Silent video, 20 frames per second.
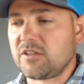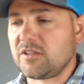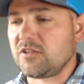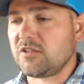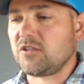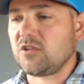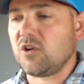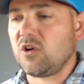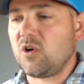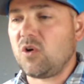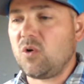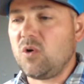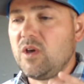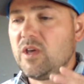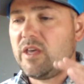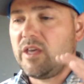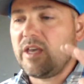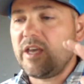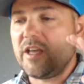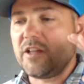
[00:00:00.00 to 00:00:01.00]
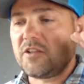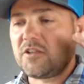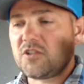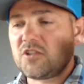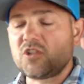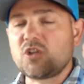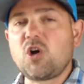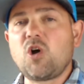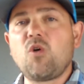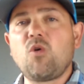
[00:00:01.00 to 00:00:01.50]
And so it's
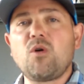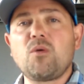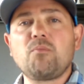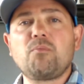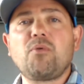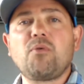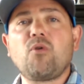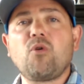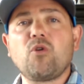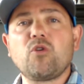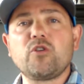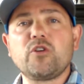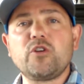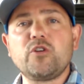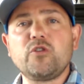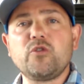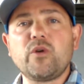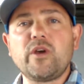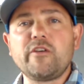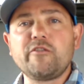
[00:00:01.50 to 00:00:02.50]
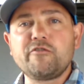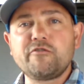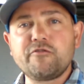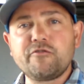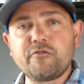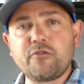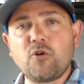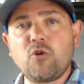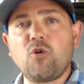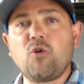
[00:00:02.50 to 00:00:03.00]
so important to do a
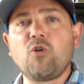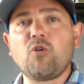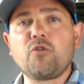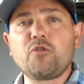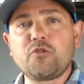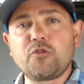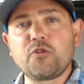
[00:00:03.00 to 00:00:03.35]
full,